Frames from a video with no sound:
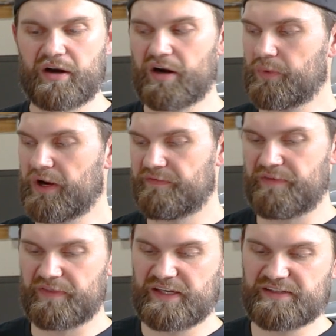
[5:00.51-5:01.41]
hardware
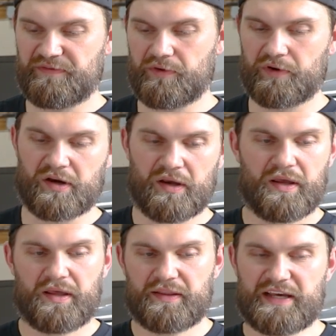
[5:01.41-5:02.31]
for these four.
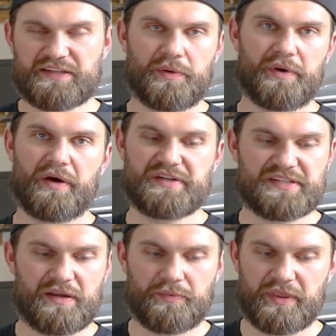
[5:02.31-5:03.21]
That's what we always
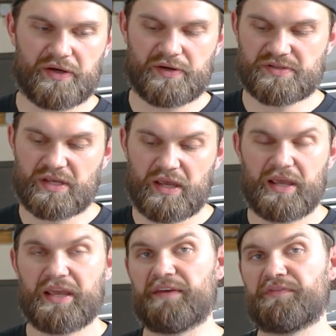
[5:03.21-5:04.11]
send with those.
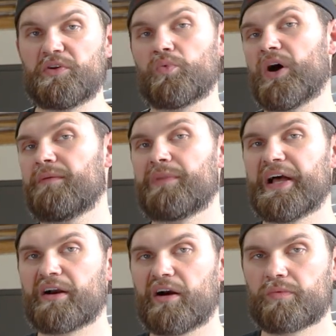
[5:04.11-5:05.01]
If you want
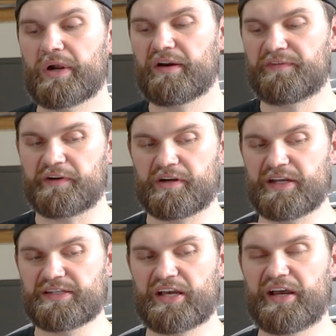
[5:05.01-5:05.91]
black hardware for your
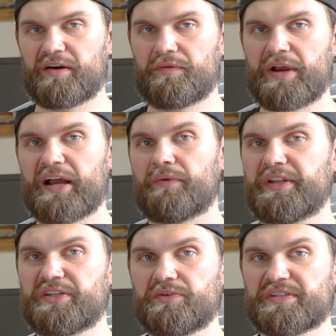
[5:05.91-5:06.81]
entire rack, we
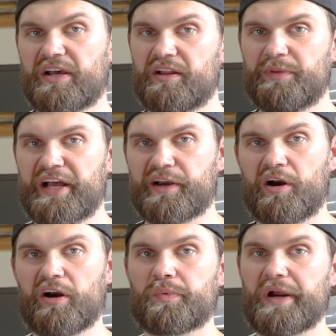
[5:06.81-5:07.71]
do sell a black
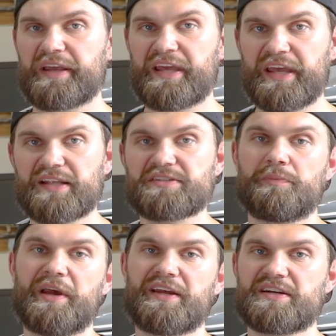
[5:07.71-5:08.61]
hardware kit, so
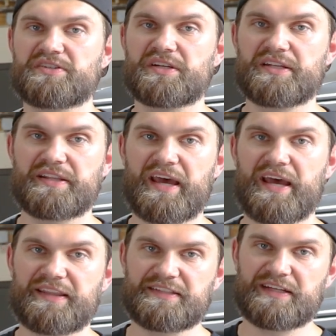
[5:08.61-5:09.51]
pay attention to that
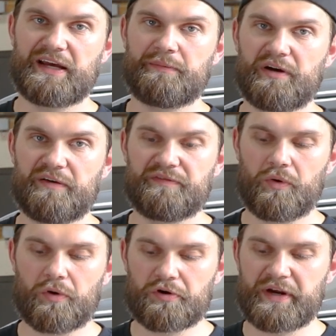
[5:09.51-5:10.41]
at the time of
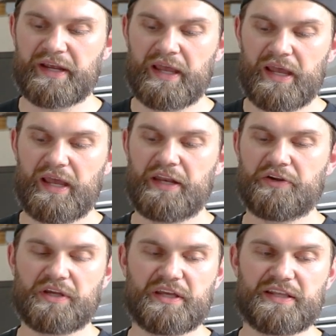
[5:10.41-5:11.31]
ordering, and you
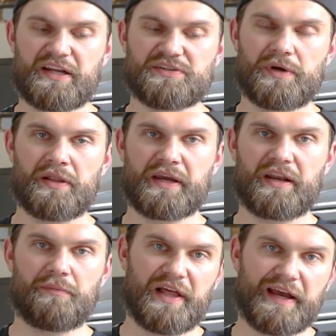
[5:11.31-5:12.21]
can get that as well and
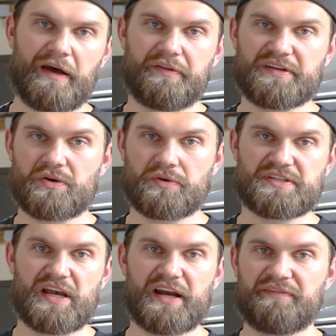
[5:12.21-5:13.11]
kind of black out this whole
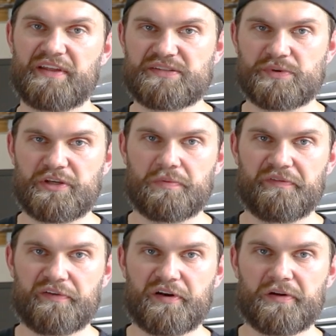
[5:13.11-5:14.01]
side if that's what you
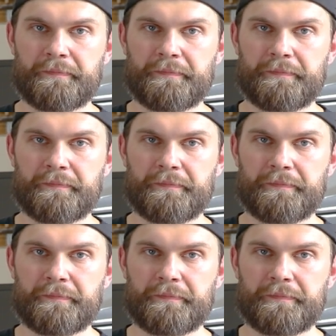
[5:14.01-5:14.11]
prefer.